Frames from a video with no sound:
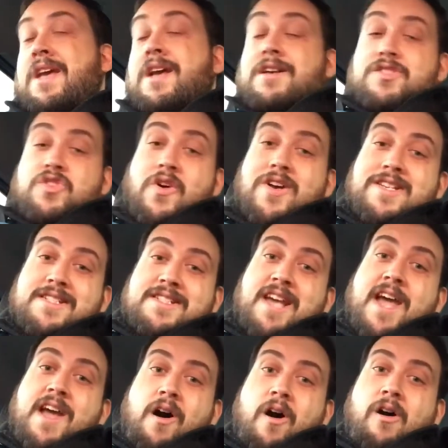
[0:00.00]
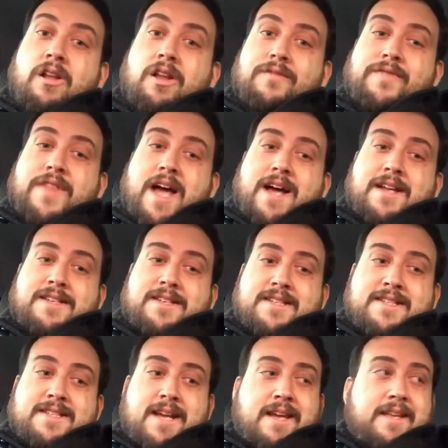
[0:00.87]
So I say all of that
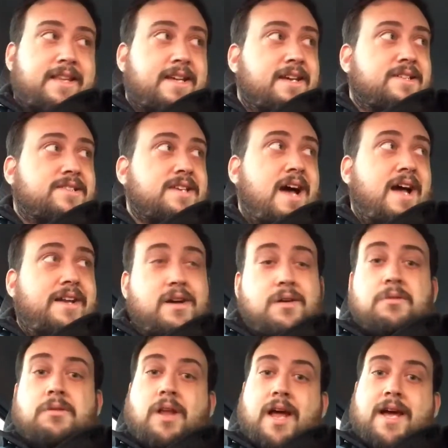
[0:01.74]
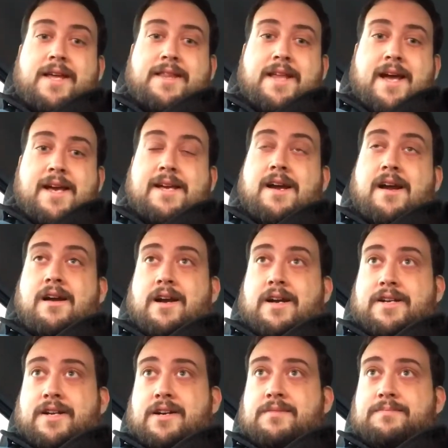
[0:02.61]
to say this. I don't like that
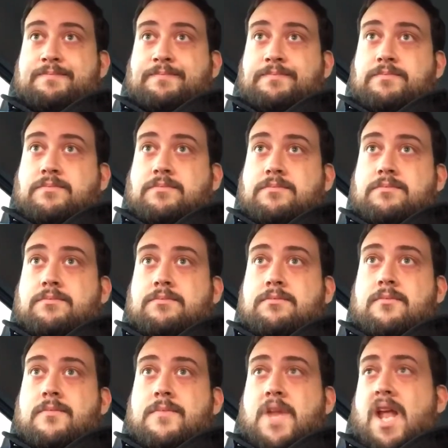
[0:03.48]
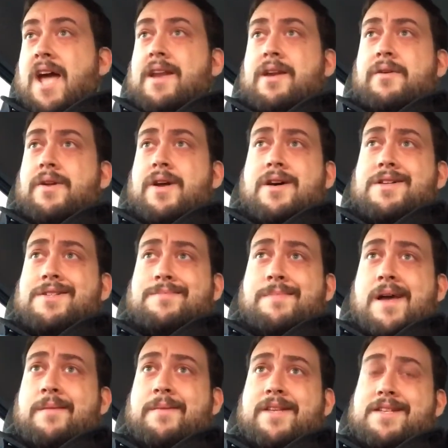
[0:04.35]
character. And who knows,
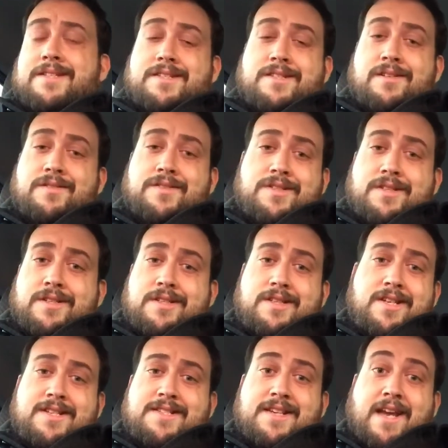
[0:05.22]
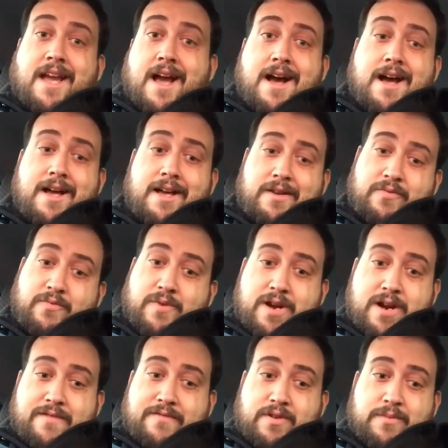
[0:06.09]
maybe this dude's a decent guy and
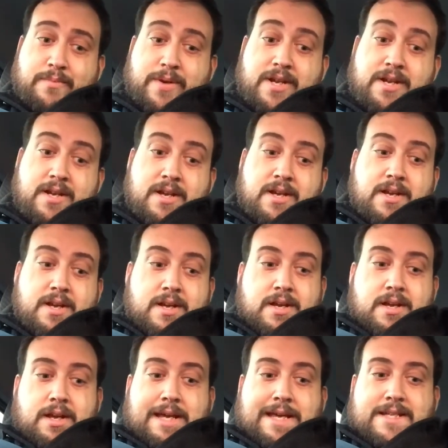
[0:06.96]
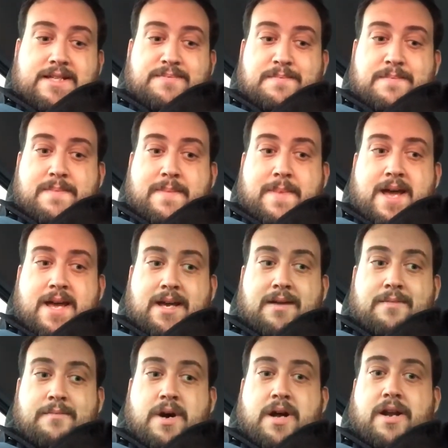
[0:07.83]
whatever, but he's
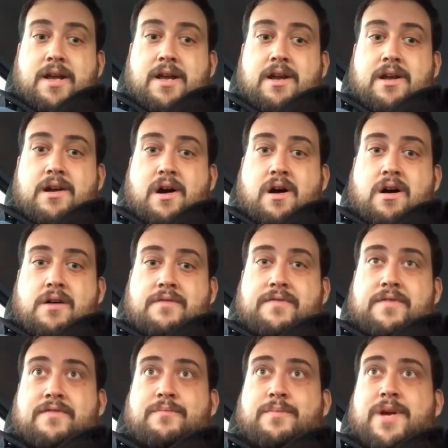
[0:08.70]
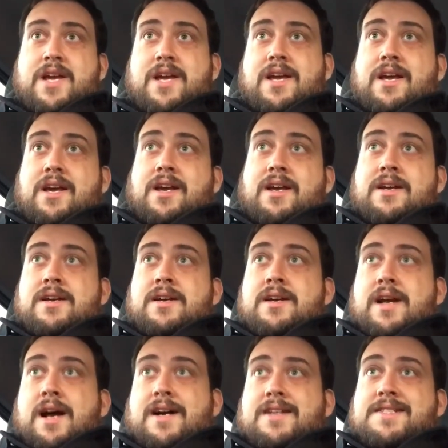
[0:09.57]
making money off of being
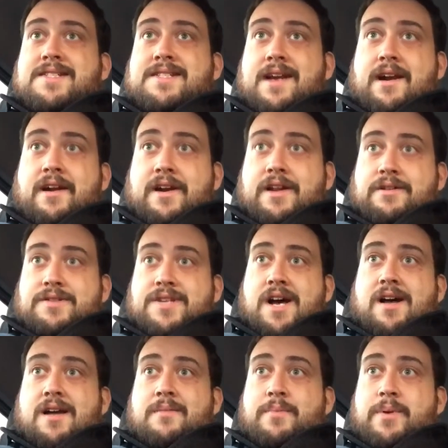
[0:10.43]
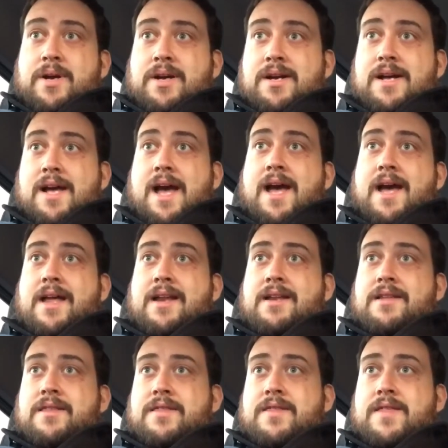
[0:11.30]
a stereotype,
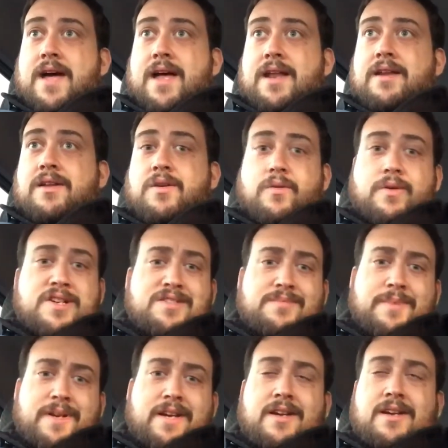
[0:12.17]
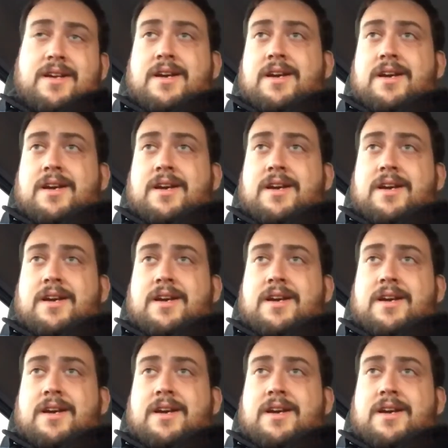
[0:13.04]
and that annoys me.